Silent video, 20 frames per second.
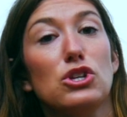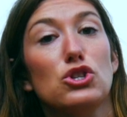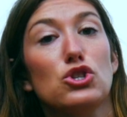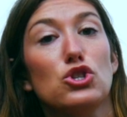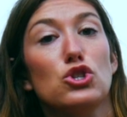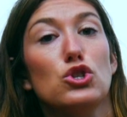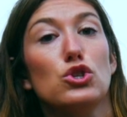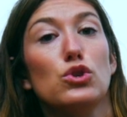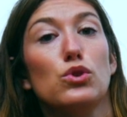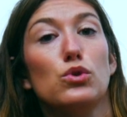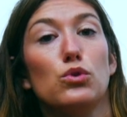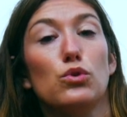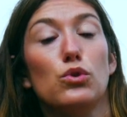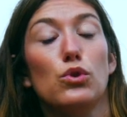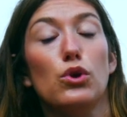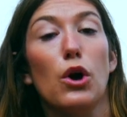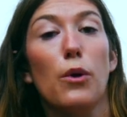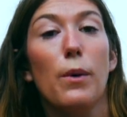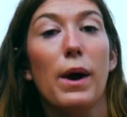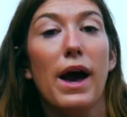
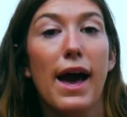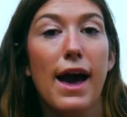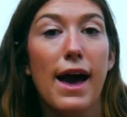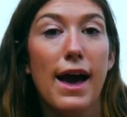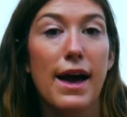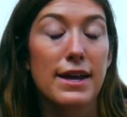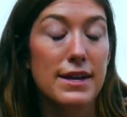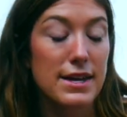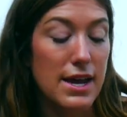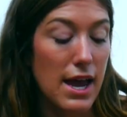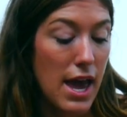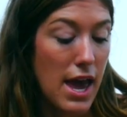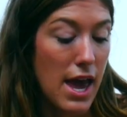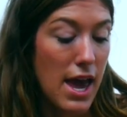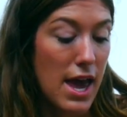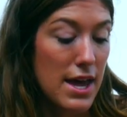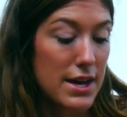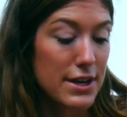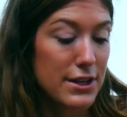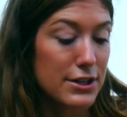to go ahead
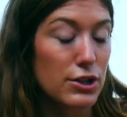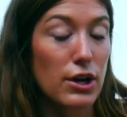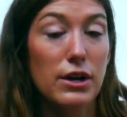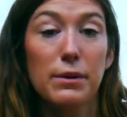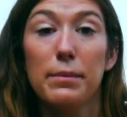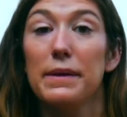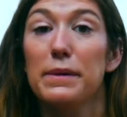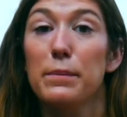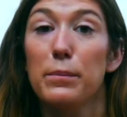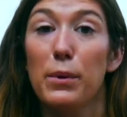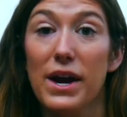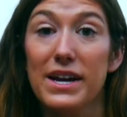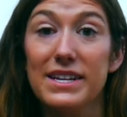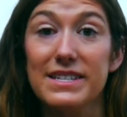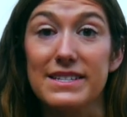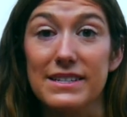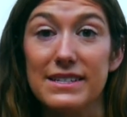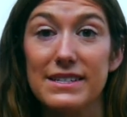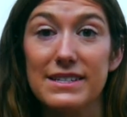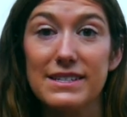and talk about the
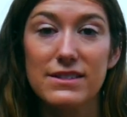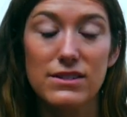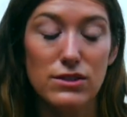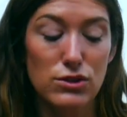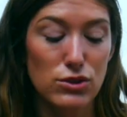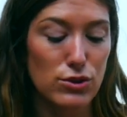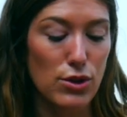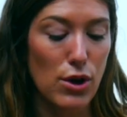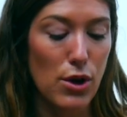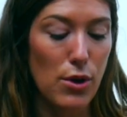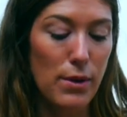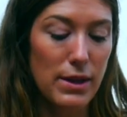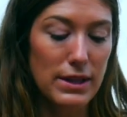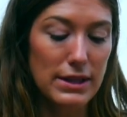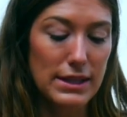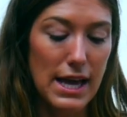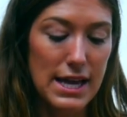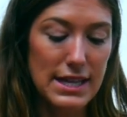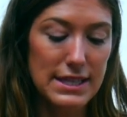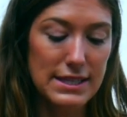prices. So
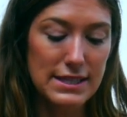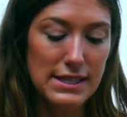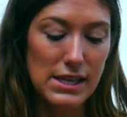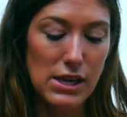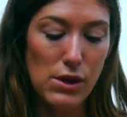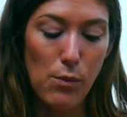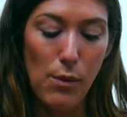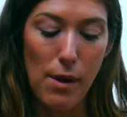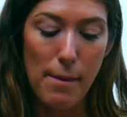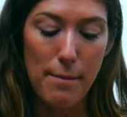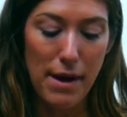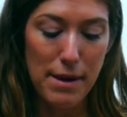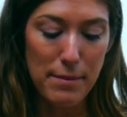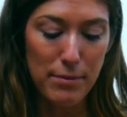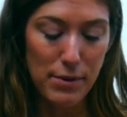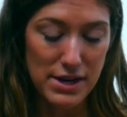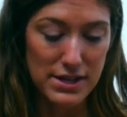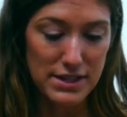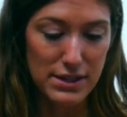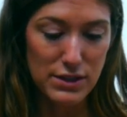let's see what my
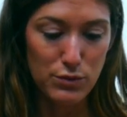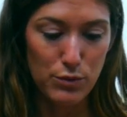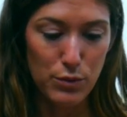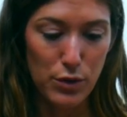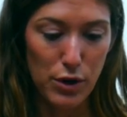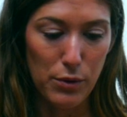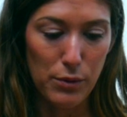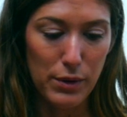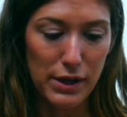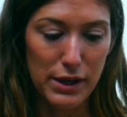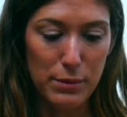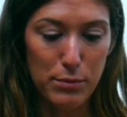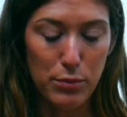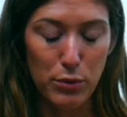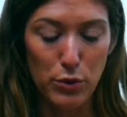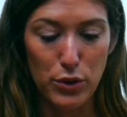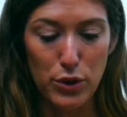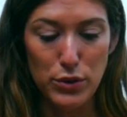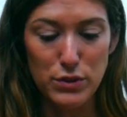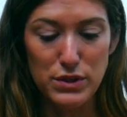prices were. We're going to
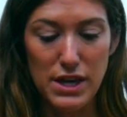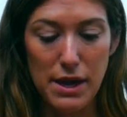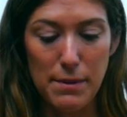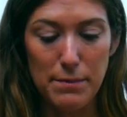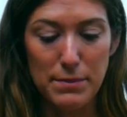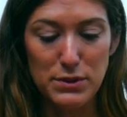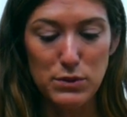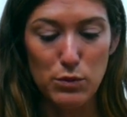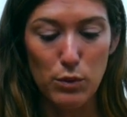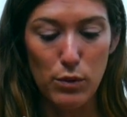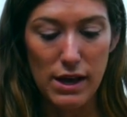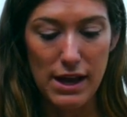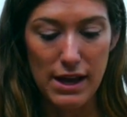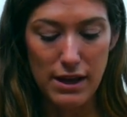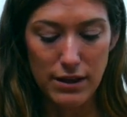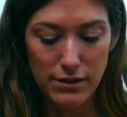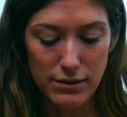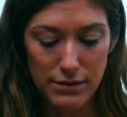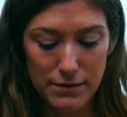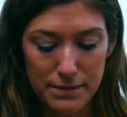pull those up as
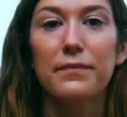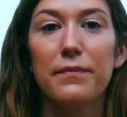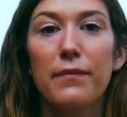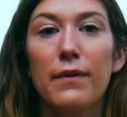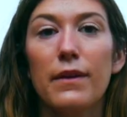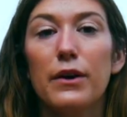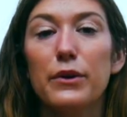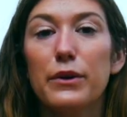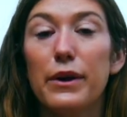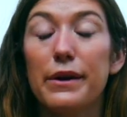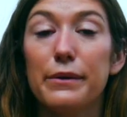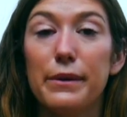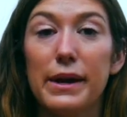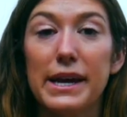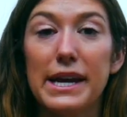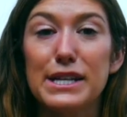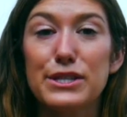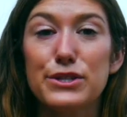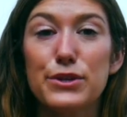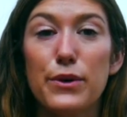well. Okay,
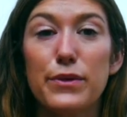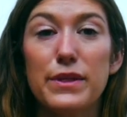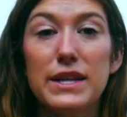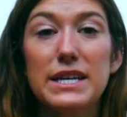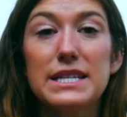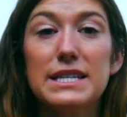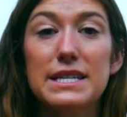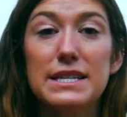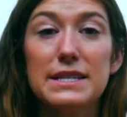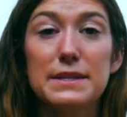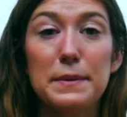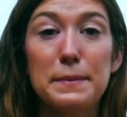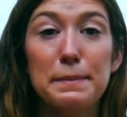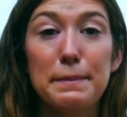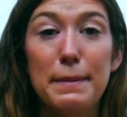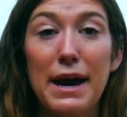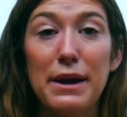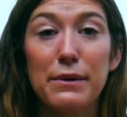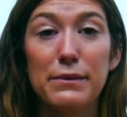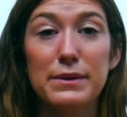great. And so this is
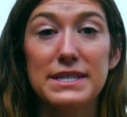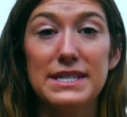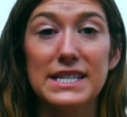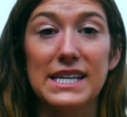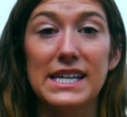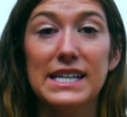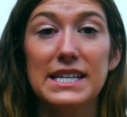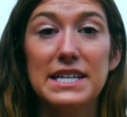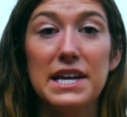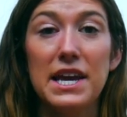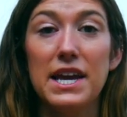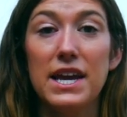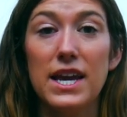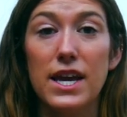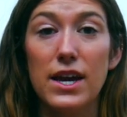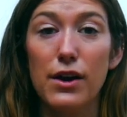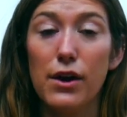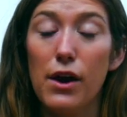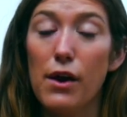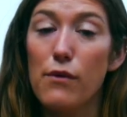my receipt
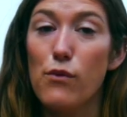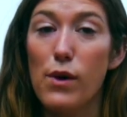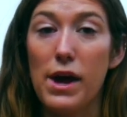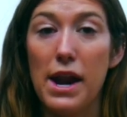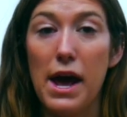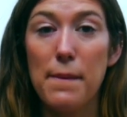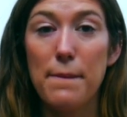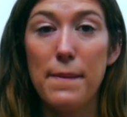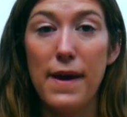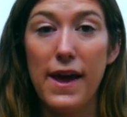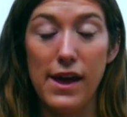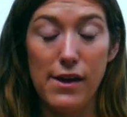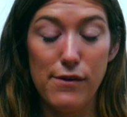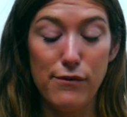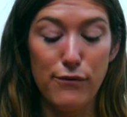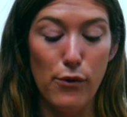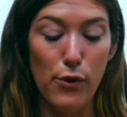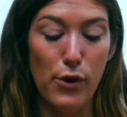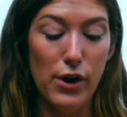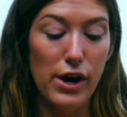here of what I paid
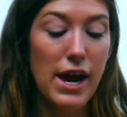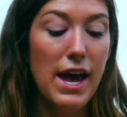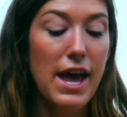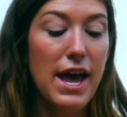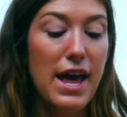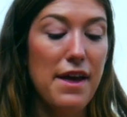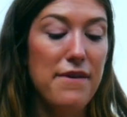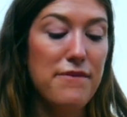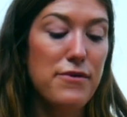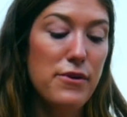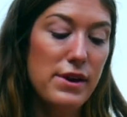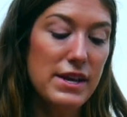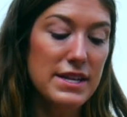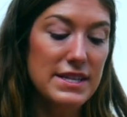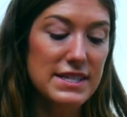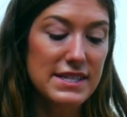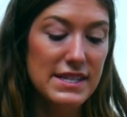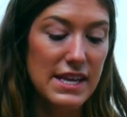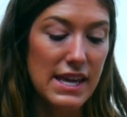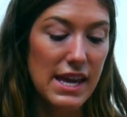for. If you can
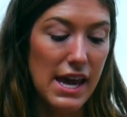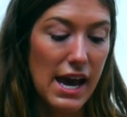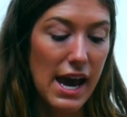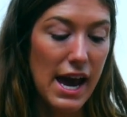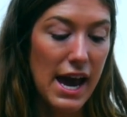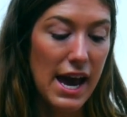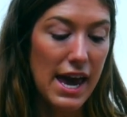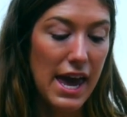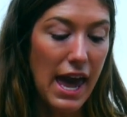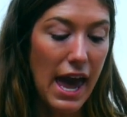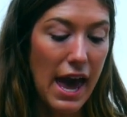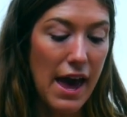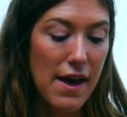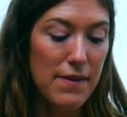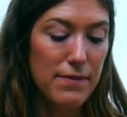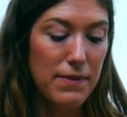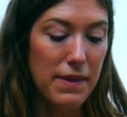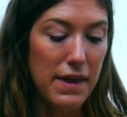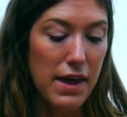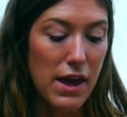see, I
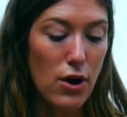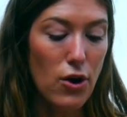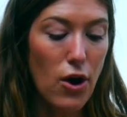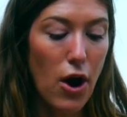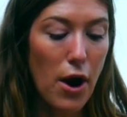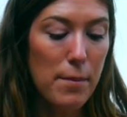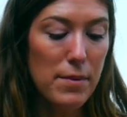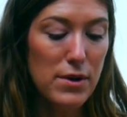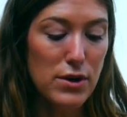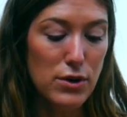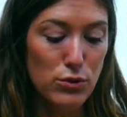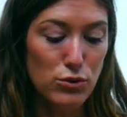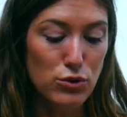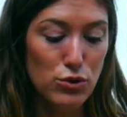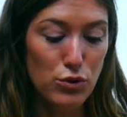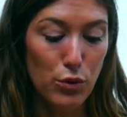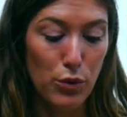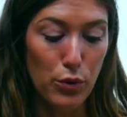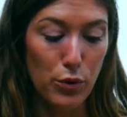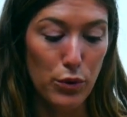had the carbon
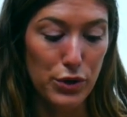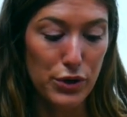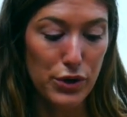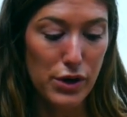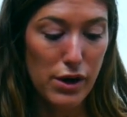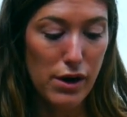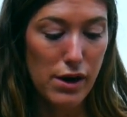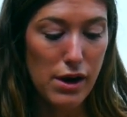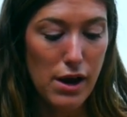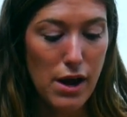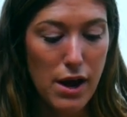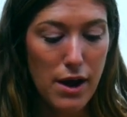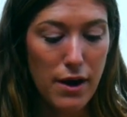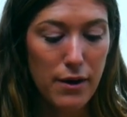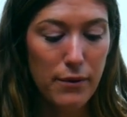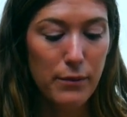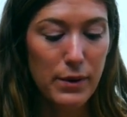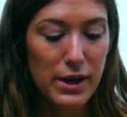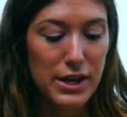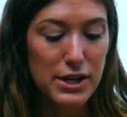neutral order,
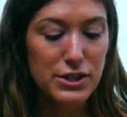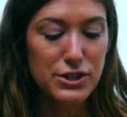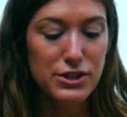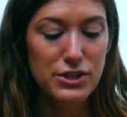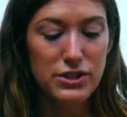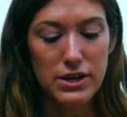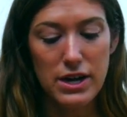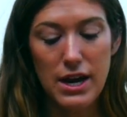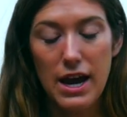which,